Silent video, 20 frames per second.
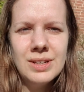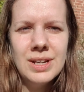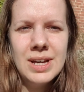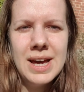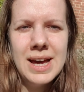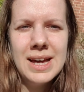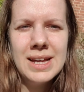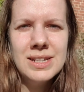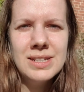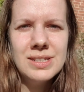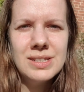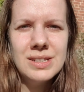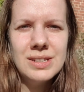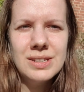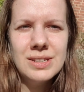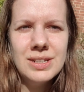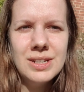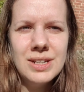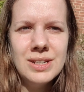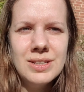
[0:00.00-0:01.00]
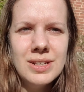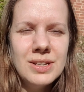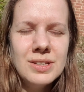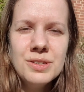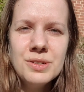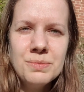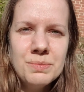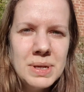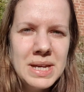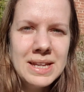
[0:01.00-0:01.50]
And it
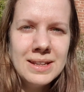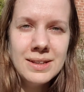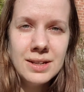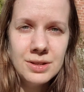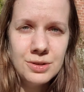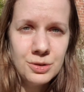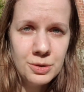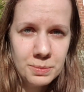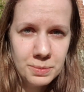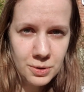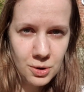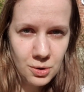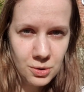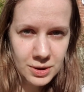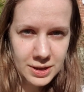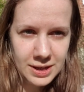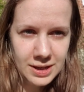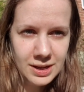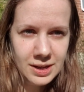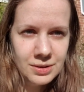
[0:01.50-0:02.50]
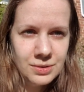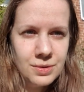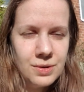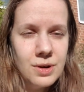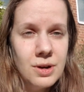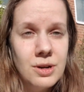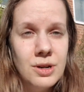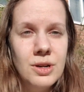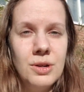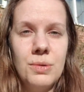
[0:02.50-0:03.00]
doesn't mean that you're broken
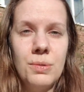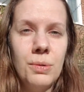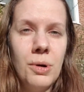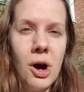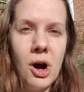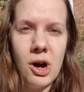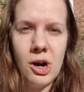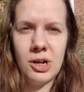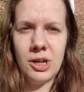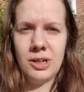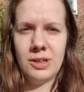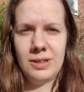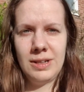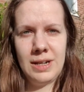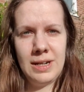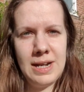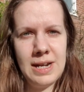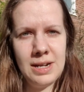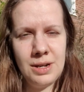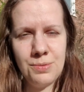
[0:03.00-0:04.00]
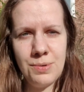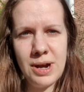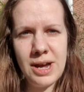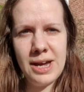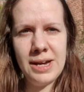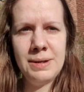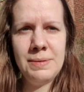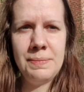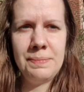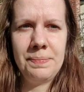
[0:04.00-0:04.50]
or wrong in any
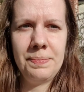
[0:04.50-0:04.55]
way.